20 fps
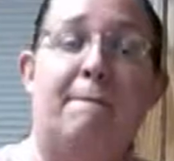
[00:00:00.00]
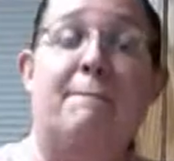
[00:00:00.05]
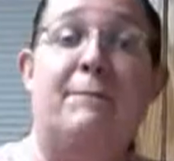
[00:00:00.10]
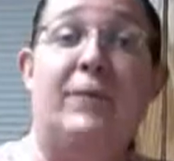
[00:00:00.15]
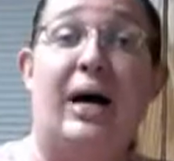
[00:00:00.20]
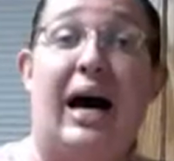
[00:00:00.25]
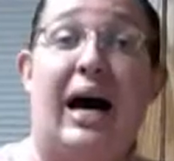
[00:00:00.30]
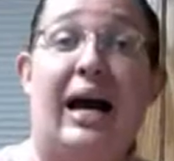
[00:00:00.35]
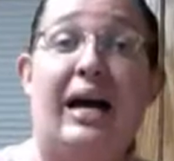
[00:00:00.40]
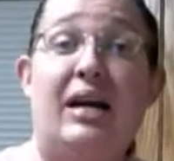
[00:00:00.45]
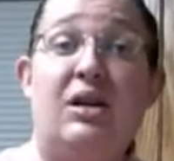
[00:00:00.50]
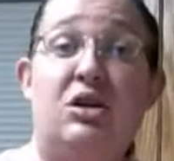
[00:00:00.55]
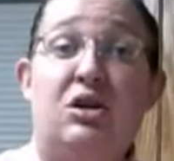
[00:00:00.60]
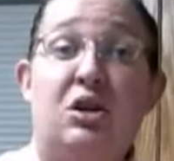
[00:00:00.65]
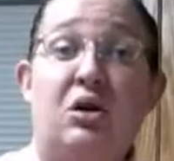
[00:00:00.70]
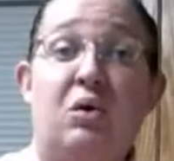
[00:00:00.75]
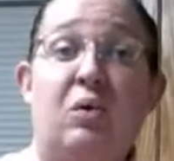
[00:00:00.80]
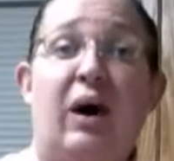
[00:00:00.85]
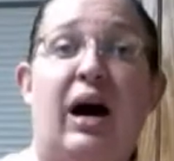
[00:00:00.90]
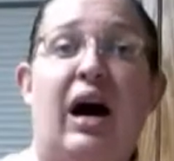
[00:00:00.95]
buy
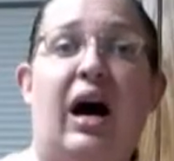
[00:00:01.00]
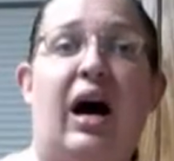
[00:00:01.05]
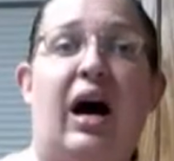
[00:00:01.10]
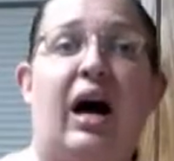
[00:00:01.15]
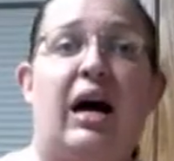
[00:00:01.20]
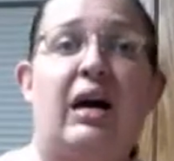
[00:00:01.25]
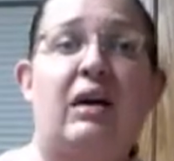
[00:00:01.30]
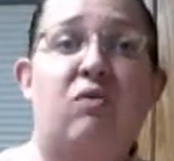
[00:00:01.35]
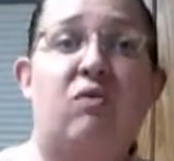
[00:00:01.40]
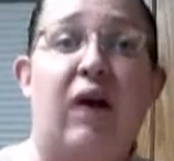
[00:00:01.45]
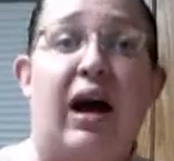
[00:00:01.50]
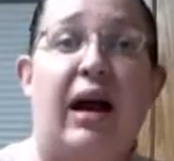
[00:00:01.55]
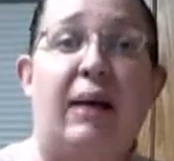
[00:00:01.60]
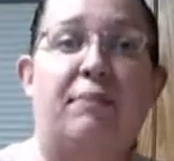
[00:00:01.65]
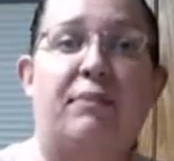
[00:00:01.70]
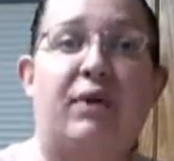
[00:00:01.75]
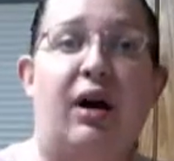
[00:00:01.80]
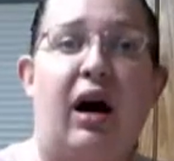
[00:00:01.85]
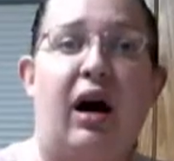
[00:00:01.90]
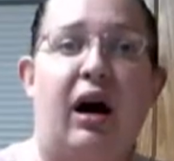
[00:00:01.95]
2 unripe
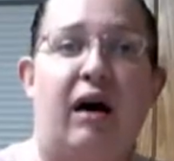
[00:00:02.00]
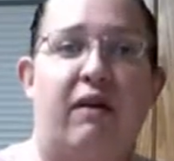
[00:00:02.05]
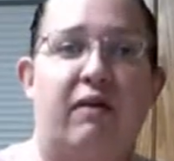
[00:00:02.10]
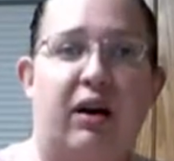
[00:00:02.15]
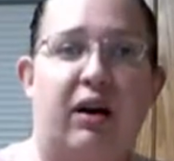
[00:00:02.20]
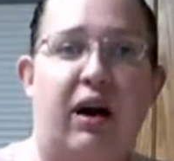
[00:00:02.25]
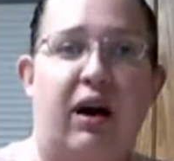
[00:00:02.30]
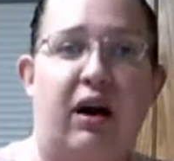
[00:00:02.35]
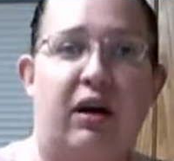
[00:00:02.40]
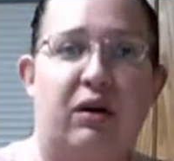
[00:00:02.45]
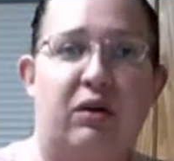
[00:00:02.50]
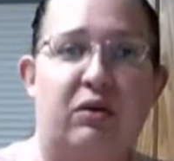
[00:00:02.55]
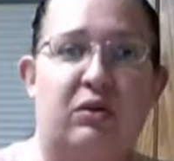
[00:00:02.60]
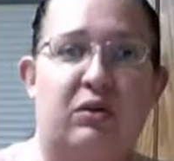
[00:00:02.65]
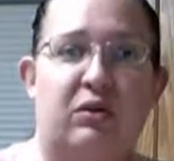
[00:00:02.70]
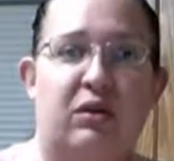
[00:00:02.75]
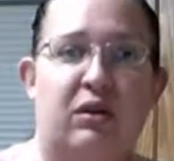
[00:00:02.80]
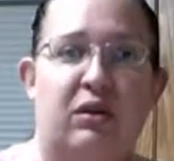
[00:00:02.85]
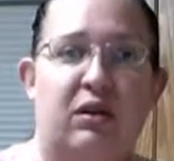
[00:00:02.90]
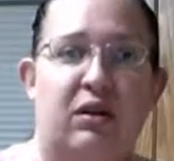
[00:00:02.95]

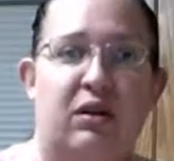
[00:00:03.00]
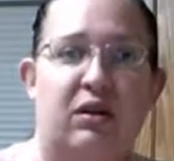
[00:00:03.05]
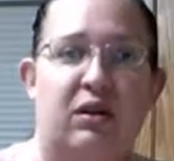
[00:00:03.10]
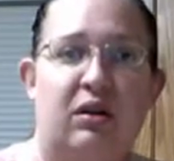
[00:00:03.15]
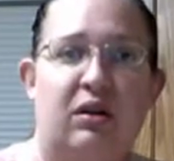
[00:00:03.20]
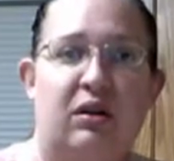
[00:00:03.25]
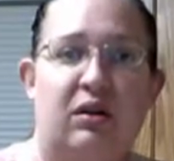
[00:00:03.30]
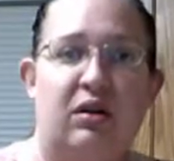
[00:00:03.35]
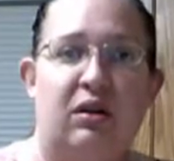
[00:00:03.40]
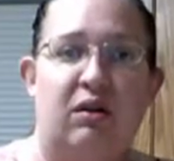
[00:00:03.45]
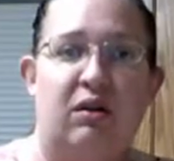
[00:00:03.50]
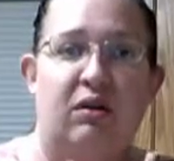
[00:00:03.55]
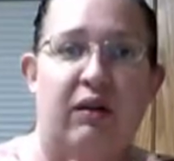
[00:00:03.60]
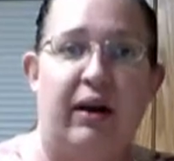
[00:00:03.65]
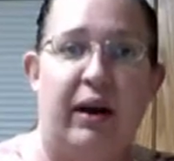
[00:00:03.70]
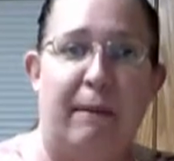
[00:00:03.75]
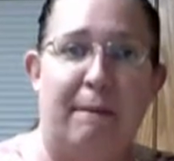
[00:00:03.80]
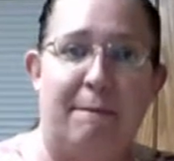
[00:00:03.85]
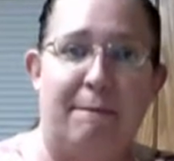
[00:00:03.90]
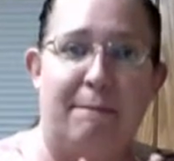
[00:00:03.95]
avocados,
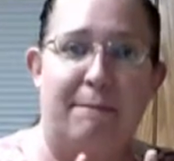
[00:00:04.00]
right?